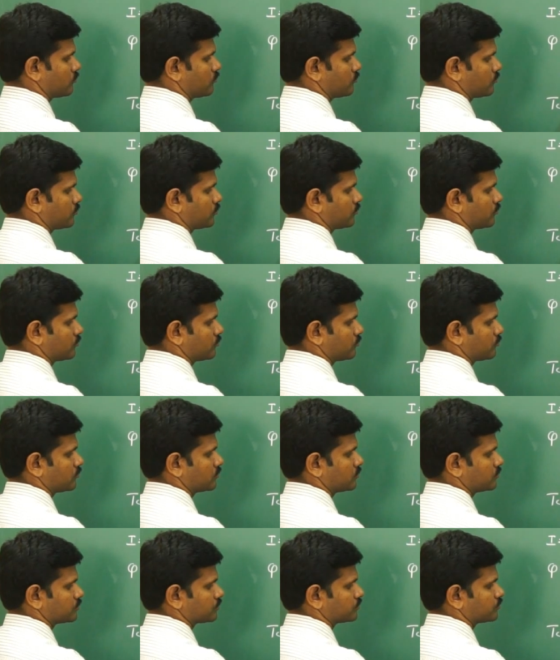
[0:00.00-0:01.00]

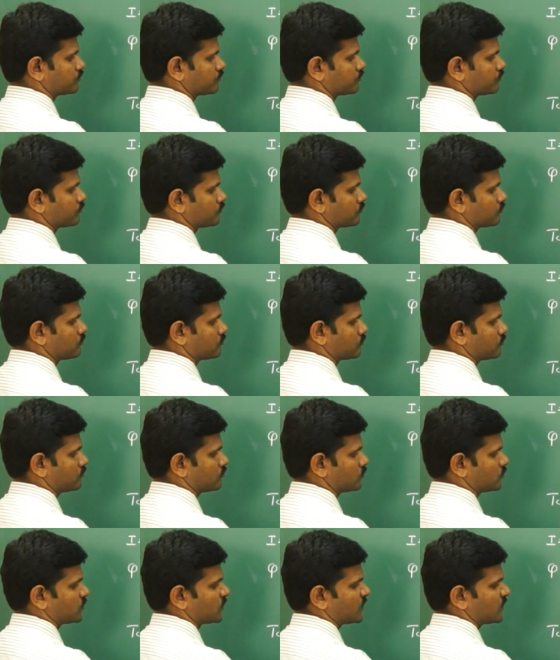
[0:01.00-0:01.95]
[no speech]